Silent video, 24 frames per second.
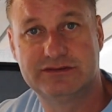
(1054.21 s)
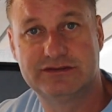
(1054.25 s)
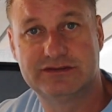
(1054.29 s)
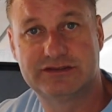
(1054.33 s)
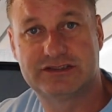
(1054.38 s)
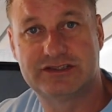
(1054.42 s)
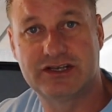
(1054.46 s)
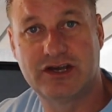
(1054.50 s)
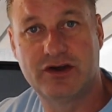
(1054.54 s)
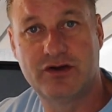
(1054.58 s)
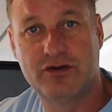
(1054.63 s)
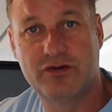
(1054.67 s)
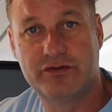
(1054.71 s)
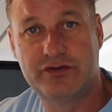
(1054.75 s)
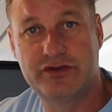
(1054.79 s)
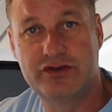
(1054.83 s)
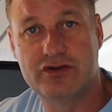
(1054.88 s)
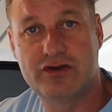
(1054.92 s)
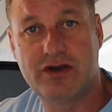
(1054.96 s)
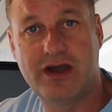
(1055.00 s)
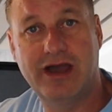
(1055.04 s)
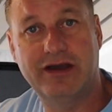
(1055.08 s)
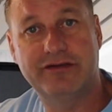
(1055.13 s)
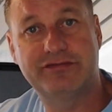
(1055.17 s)
So
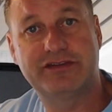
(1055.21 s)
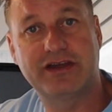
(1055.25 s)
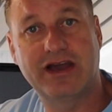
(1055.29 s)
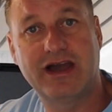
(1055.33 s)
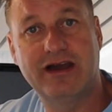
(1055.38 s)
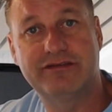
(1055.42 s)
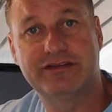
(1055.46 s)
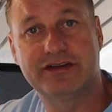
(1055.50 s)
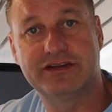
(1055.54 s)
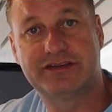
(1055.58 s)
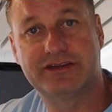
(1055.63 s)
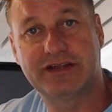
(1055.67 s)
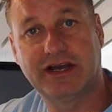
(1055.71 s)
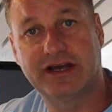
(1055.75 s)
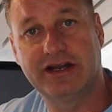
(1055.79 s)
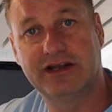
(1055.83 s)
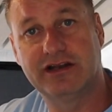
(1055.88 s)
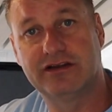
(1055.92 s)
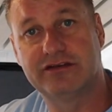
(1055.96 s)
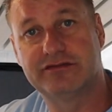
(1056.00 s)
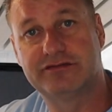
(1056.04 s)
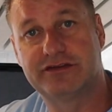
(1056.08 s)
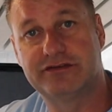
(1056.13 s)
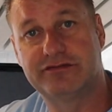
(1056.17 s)
you have to have the
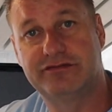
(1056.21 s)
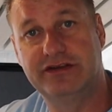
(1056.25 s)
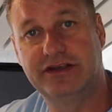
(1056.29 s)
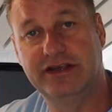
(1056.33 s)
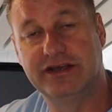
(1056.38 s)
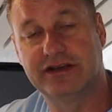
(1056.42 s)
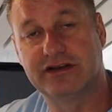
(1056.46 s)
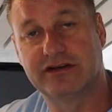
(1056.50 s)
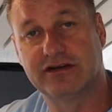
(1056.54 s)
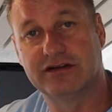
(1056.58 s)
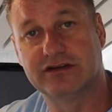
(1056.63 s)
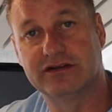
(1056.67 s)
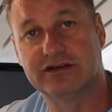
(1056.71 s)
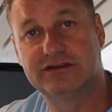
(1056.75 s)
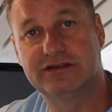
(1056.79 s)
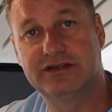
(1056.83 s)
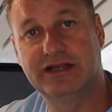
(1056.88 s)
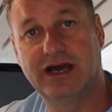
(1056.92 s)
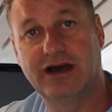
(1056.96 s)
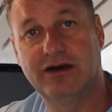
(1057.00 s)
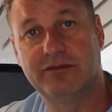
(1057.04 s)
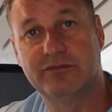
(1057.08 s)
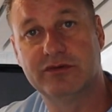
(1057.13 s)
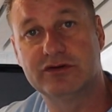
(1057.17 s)
title of the vehicle.
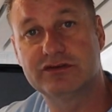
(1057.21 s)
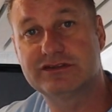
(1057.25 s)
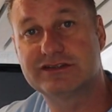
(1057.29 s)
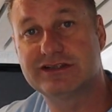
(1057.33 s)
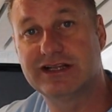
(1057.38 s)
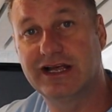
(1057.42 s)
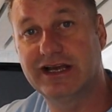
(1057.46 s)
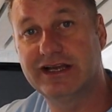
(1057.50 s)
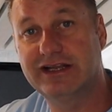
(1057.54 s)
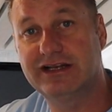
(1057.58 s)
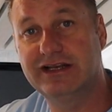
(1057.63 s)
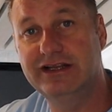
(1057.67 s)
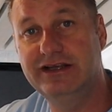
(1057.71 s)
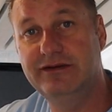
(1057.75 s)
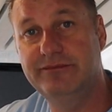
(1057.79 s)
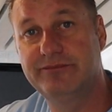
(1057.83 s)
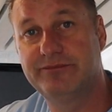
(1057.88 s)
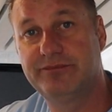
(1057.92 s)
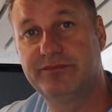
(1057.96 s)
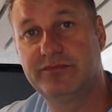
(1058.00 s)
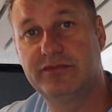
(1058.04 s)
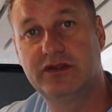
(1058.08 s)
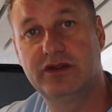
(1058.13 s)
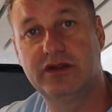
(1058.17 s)
Now, most likely,
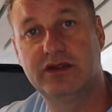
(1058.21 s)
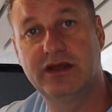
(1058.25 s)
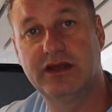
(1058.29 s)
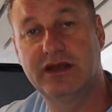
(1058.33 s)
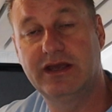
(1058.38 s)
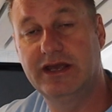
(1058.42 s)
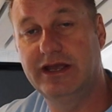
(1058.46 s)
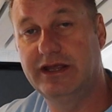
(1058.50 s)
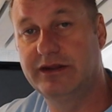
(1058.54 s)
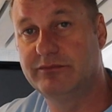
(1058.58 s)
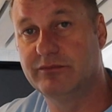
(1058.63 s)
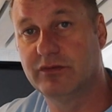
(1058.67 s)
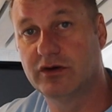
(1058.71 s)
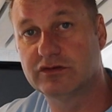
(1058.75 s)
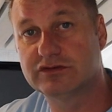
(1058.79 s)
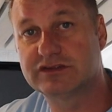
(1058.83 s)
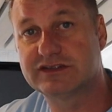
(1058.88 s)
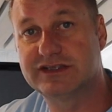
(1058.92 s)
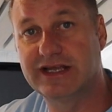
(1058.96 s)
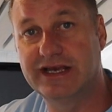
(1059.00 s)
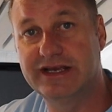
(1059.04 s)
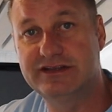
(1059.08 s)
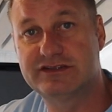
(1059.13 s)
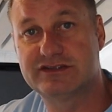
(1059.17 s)
in most
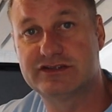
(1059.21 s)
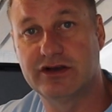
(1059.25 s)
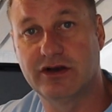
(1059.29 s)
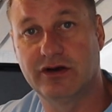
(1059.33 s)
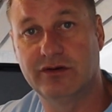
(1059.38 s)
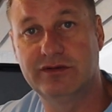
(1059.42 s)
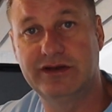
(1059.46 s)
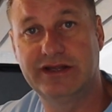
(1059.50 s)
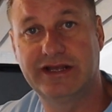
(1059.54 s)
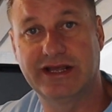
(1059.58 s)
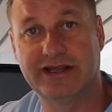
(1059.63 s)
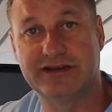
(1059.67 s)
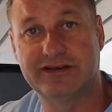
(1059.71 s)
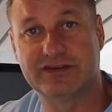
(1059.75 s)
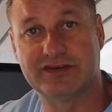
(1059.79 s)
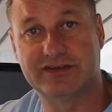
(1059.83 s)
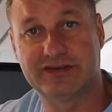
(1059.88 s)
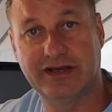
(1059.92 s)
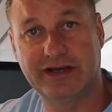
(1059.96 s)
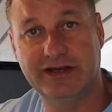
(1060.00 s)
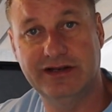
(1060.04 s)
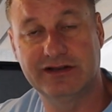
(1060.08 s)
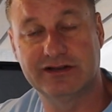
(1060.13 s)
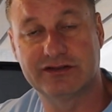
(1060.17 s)
states, you only get the
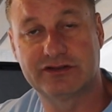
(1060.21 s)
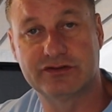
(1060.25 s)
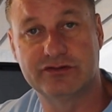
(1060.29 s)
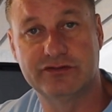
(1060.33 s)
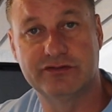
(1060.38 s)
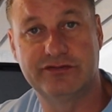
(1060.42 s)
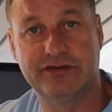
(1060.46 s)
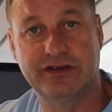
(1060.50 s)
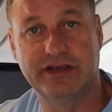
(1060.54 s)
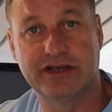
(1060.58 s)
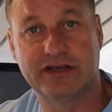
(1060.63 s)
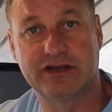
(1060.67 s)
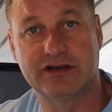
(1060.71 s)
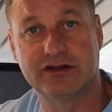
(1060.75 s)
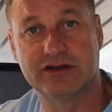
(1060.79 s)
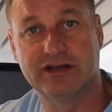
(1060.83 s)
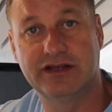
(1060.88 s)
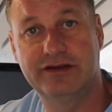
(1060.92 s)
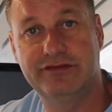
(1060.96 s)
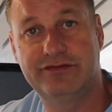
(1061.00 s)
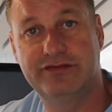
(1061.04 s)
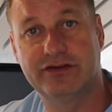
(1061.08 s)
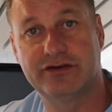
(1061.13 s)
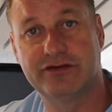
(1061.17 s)
title to a vehicle
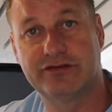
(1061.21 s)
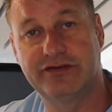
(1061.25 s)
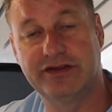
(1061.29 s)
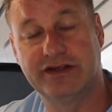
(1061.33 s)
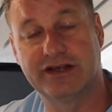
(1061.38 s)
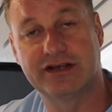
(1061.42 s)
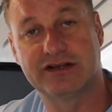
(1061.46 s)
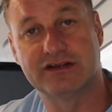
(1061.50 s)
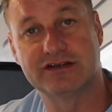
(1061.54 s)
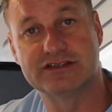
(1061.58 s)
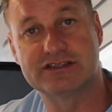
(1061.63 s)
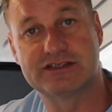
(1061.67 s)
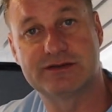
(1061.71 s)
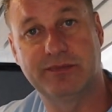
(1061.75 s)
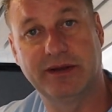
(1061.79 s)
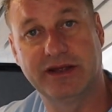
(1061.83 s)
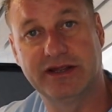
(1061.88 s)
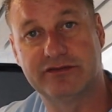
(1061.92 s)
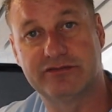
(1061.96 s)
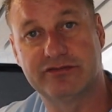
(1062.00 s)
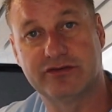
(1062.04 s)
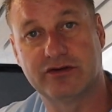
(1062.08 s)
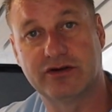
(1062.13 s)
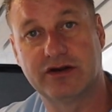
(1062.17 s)
if your vehicle is
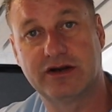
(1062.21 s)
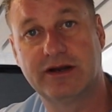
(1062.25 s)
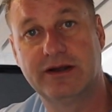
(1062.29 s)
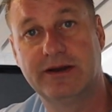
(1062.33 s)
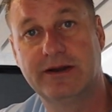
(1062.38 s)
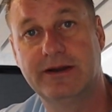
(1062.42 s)
paid for.